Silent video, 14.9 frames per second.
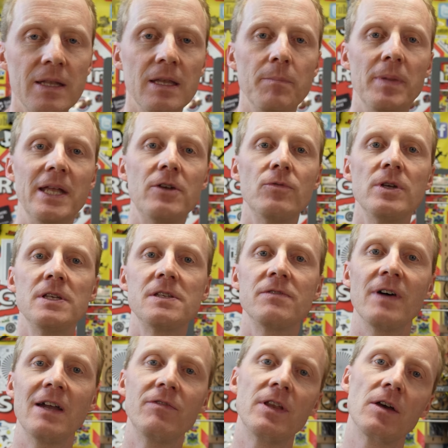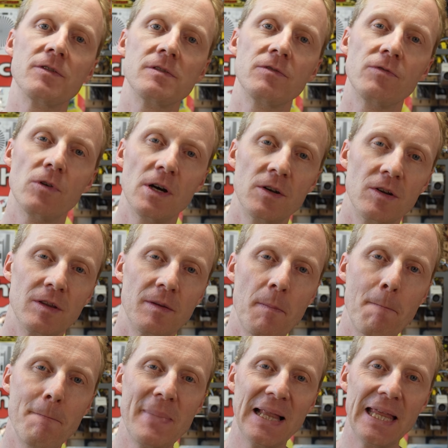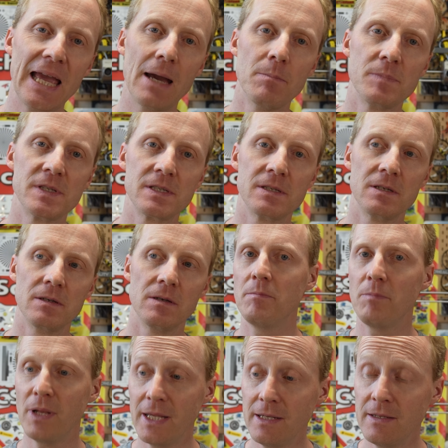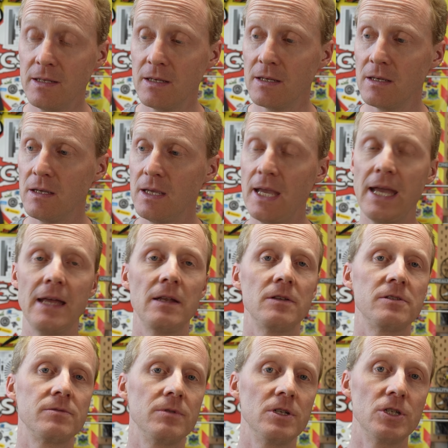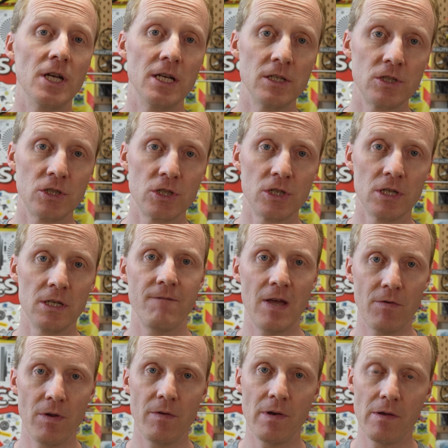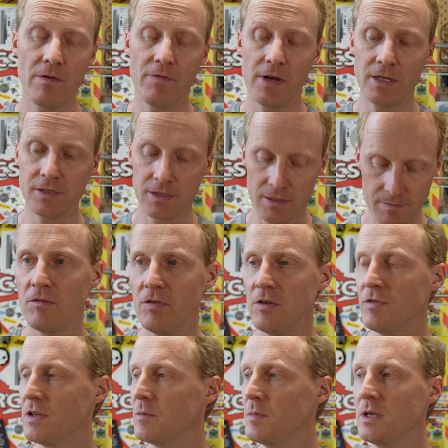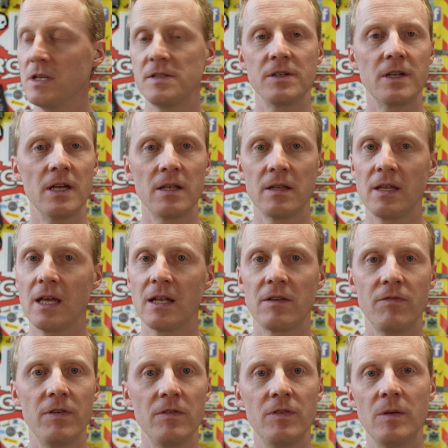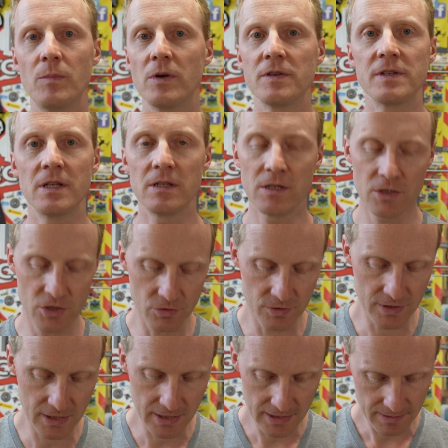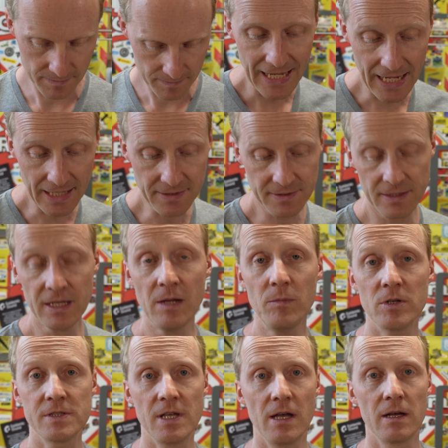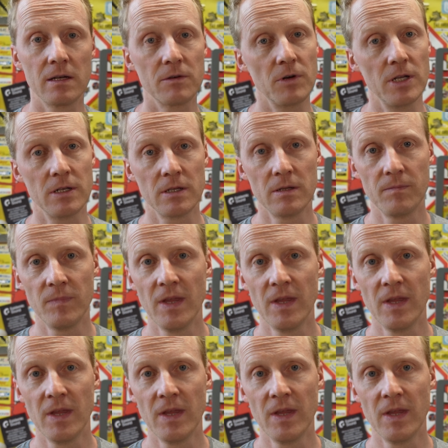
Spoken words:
The battery is 5400 milliamps, plenty, and it's recharged very, very fast. 15 minutes you can get 50% juice in it. And the cameras are great.